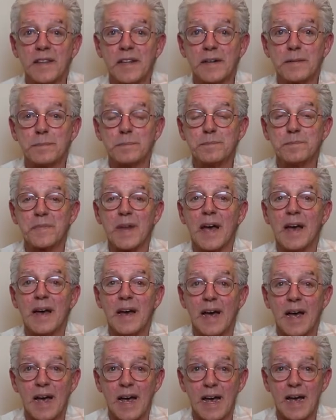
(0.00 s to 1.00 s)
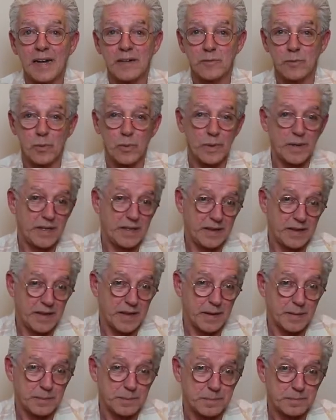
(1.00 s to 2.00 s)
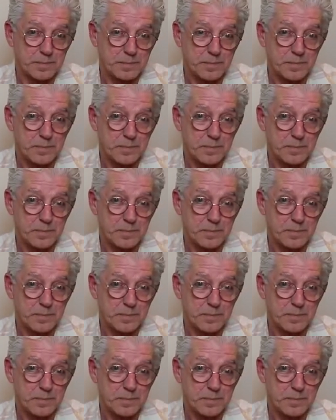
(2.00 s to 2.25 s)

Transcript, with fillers: them and read them.